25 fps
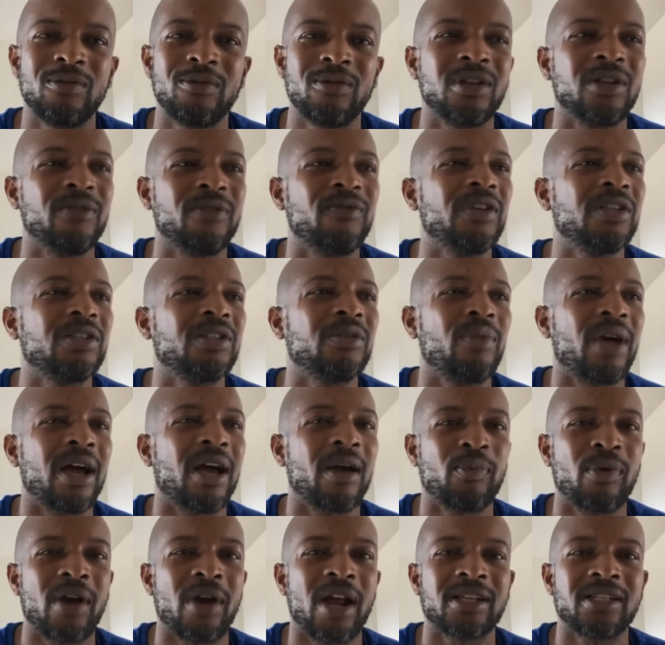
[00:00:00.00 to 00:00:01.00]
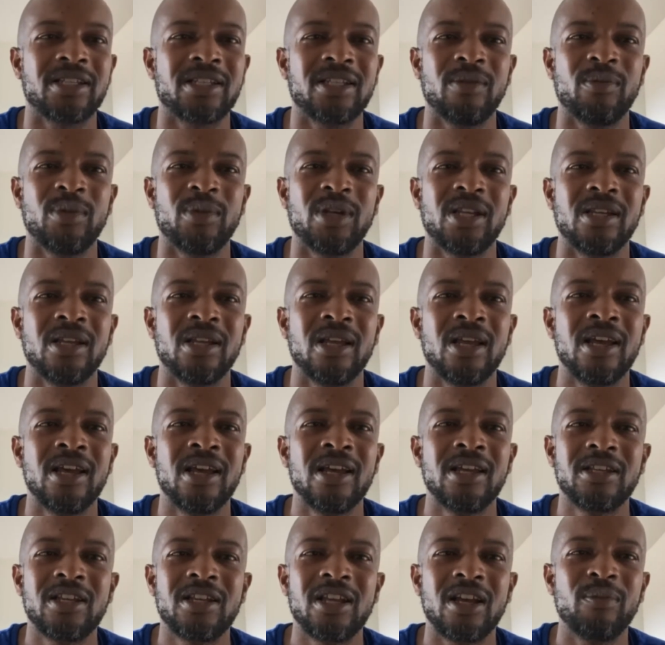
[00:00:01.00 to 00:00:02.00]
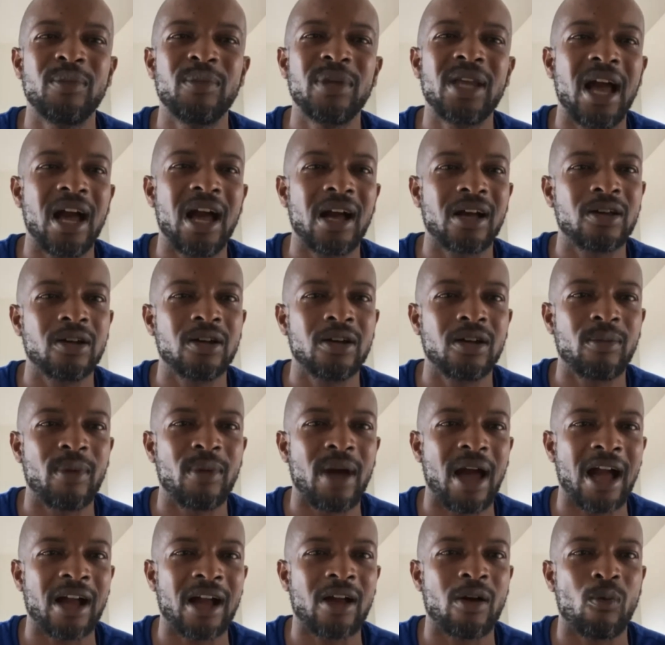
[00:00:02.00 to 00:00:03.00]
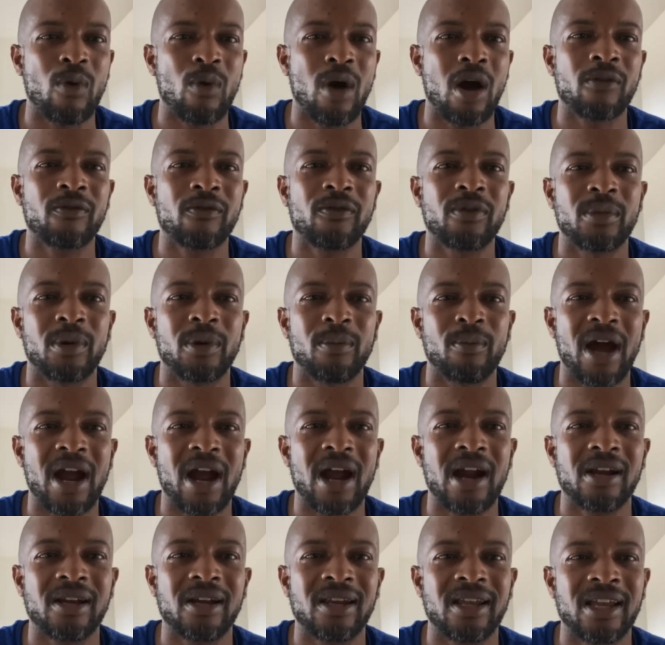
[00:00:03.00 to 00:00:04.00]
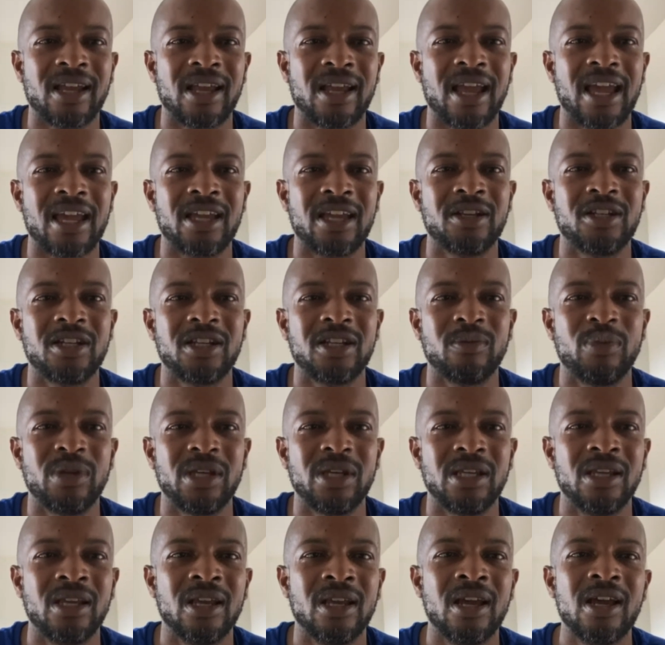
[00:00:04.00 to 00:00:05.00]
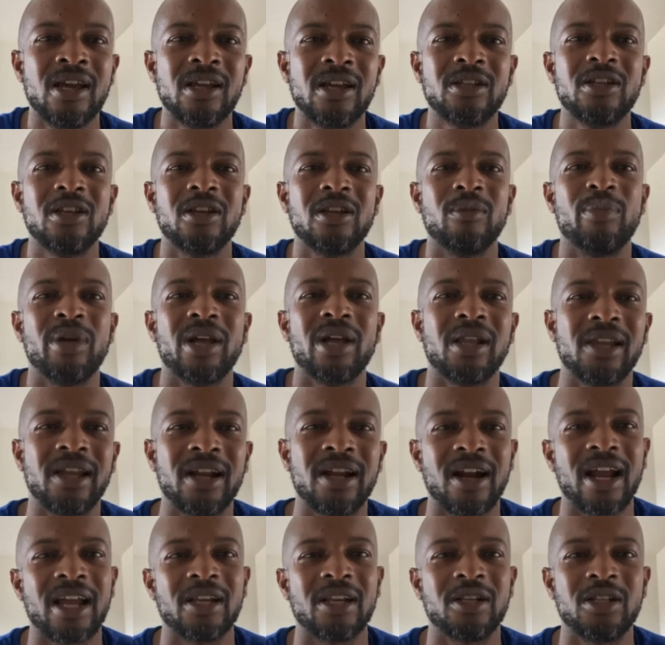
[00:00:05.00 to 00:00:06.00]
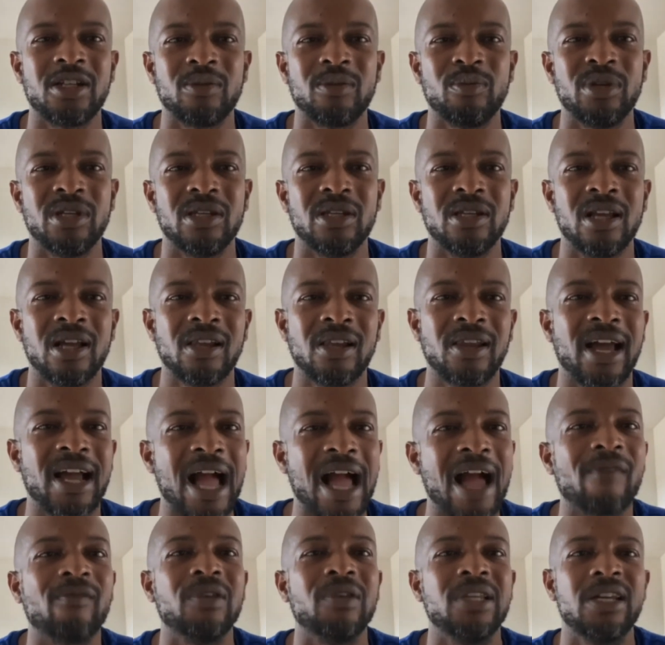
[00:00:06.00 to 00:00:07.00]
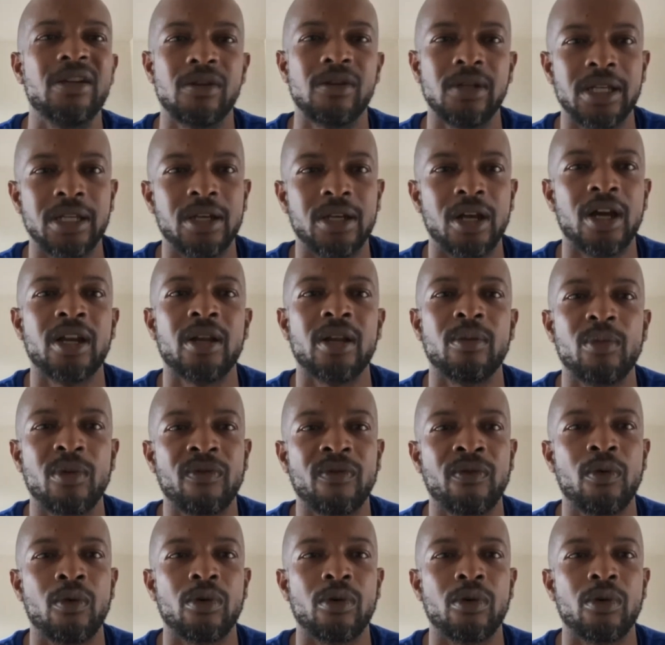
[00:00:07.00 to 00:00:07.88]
if it's about proximity, tell me how come I could walk from the Meyerland HEB to the Bel Air HEB. Like, I've literally done it before.